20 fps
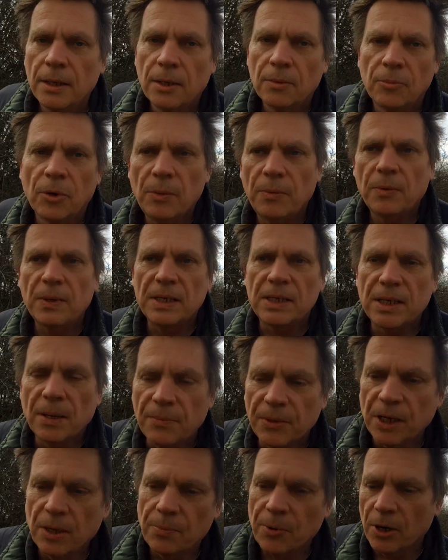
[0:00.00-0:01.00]
probably
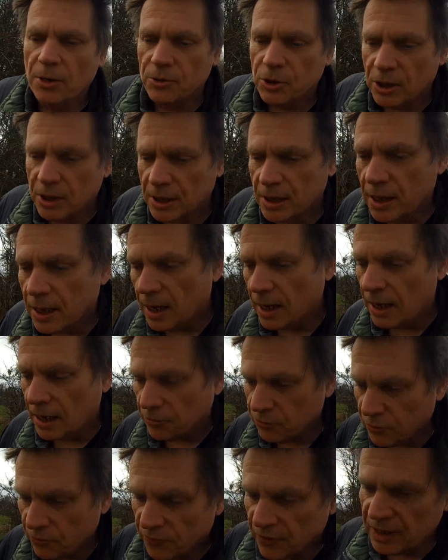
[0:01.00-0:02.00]
something approaching
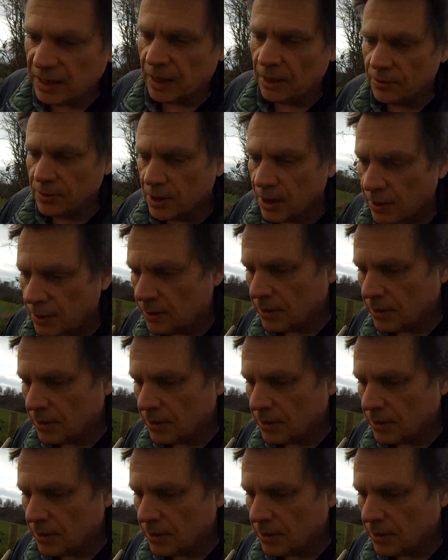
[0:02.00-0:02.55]
100 videos.